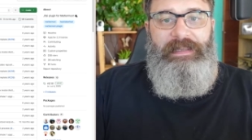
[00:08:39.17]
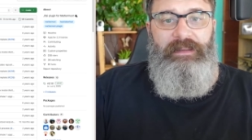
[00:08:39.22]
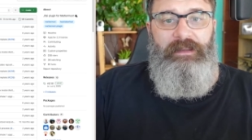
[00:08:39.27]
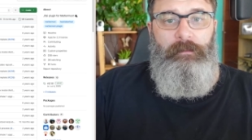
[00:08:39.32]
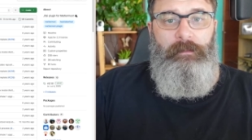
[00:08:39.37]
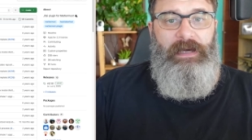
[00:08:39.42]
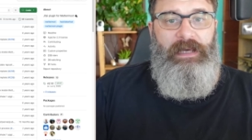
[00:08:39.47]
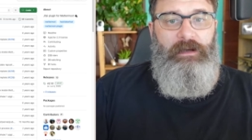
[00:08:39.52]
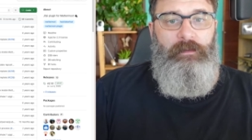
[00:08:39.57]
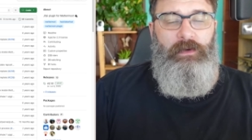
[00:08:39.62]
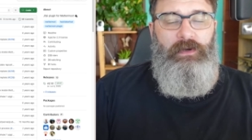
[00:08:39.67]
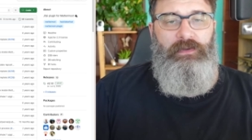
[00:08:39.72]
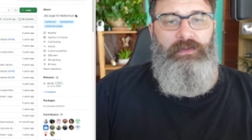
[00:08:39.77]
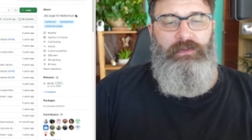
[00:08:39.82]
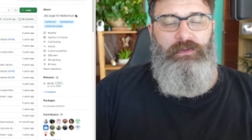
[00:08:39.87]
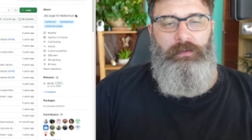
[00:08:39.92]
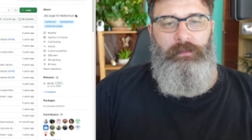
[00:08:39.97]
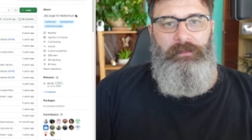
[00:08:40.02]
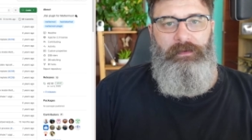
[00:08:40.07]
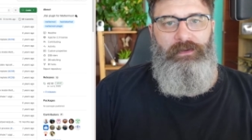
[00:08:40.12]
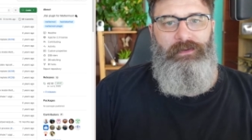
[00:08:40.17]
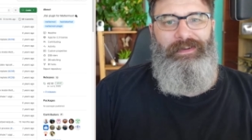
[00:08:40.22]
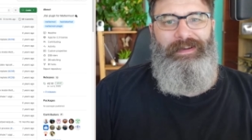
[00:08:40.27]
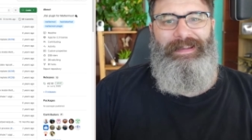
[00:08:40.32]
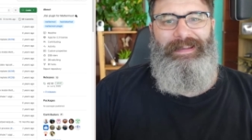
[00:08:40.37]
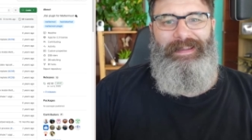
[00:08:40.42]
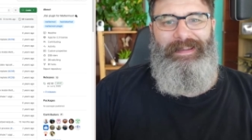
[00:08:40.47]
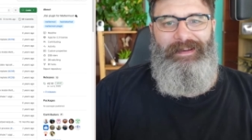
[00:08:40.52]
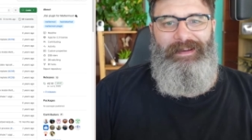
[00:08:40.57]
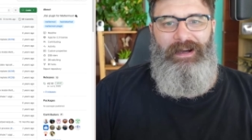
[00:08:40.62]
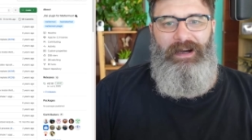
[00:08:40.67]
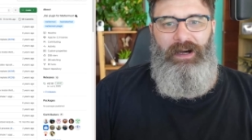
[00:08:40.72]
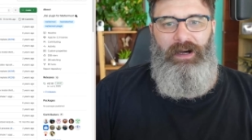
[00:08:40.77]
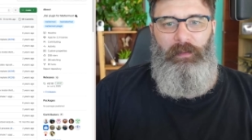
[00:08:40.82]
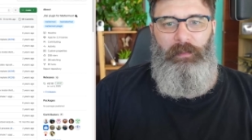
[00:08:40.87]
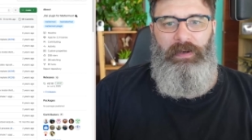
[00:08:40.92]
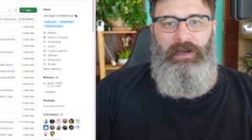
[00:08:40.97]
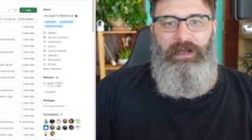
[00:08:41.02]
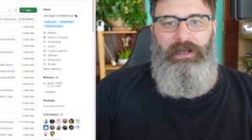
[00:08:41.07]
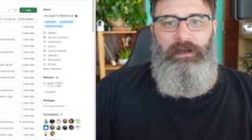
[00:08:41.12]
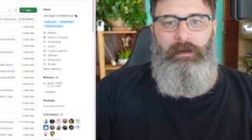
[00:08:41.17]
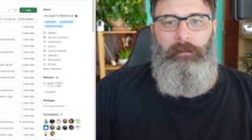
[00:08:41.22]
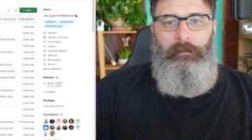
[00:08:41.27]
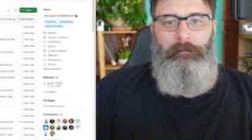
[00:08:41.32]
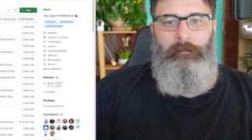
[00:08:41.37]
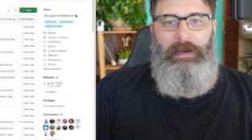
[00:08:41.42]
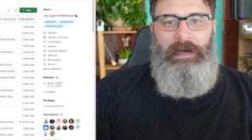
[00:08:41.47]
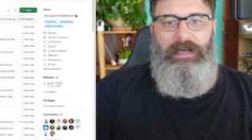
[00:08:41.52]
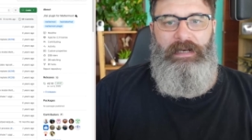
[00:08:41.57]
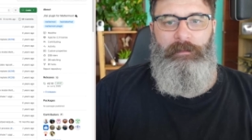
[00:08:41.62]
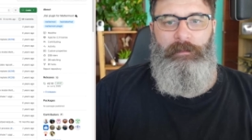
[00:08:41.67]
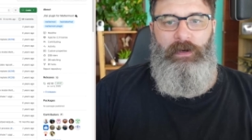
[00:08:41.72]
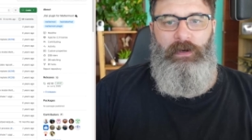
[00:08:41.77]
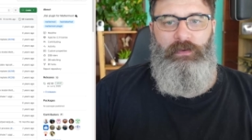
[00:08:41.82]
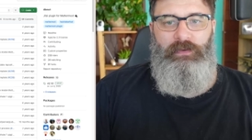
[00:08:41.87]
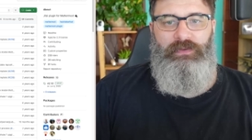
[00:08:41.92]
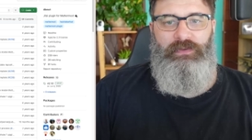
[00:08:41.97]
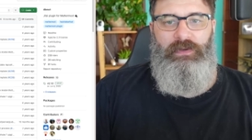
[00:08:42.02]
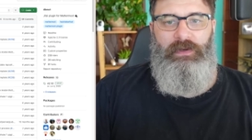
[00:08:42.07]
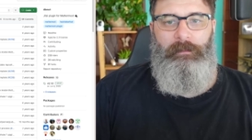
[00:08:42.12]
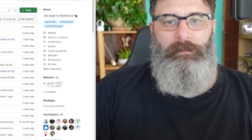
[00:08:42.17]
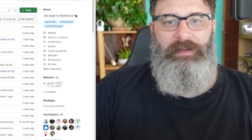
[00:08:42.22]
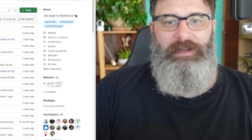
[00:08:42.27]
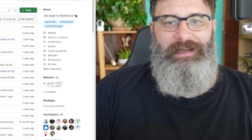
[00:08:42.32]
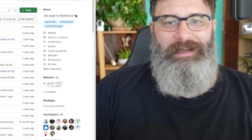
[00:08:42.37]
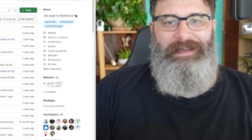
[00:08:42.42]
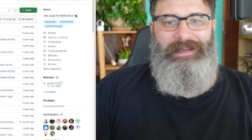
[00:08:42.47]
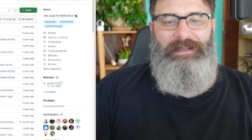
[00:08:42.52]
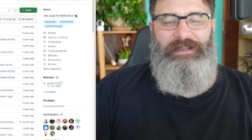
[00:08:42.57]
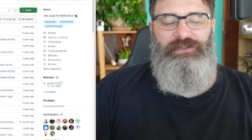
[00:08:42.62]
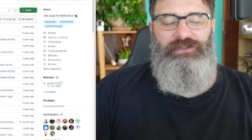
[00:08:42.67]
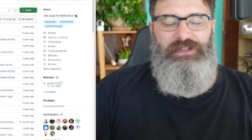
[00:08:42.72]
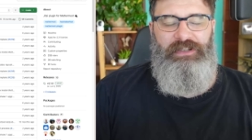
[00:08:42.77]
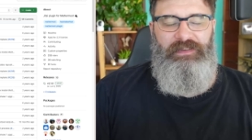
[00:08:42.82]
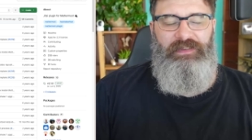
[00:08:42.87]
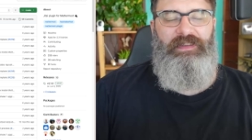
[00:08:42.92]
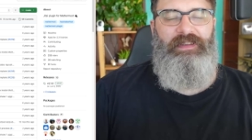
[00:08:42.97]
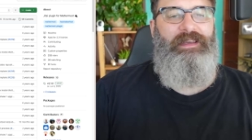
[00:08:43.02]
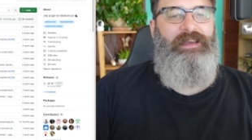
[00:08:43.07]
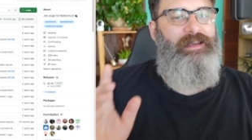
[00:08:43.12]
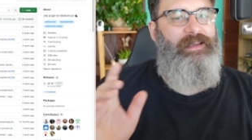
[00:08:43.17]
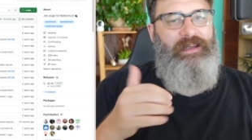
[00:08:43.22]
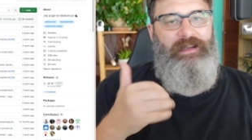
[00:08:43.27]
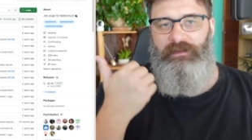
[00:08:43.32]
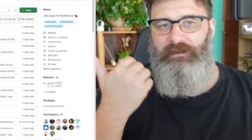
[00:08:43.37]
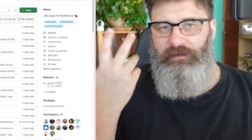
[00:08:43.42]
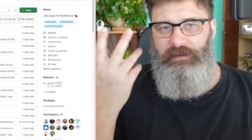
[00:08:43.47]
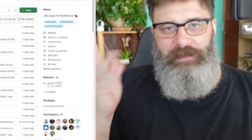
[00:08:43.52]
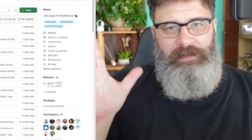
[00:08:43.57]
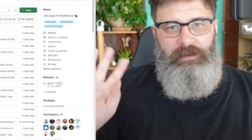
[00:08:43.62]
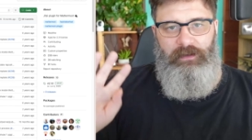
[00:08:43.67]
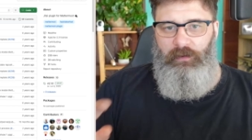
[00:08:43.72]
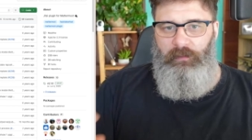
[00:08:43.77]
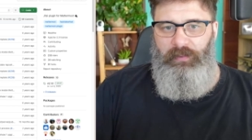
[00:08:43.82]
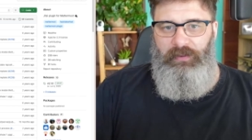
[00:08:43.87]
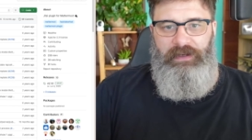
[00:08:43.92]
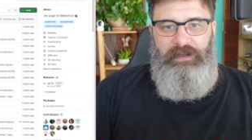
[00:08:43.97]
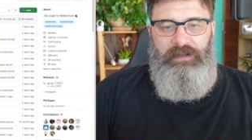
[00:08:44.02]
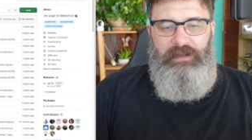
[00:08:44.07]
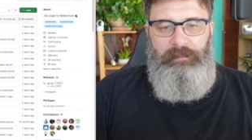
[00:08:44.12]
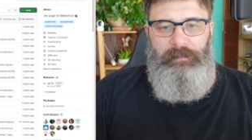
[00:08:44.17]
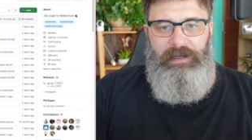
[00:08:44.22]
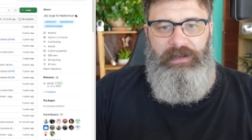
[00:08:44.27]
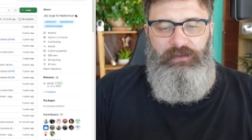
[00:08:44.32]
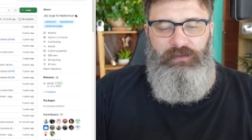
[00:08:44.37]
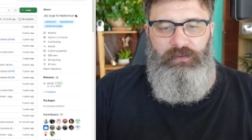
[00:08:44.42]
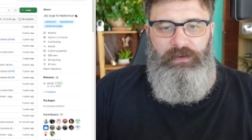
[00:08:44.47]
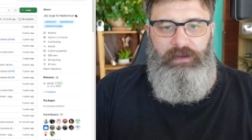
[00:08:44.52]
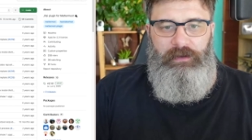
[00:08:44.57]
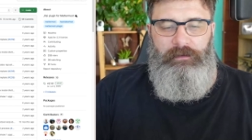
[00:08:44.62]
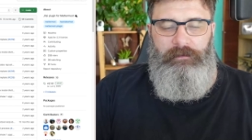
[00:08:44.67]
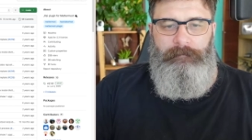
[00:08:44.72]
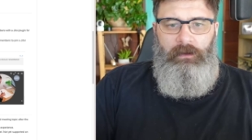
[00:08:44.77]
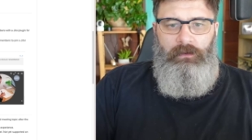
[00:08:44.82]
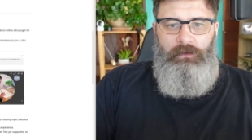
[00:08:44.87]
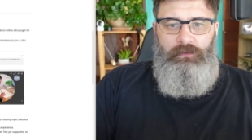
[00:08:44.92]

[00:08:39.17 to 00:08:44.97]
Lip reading: the Mattermost community GitHub, Mattermost plugin Jitsi. Again, link I'll put in the Patreon.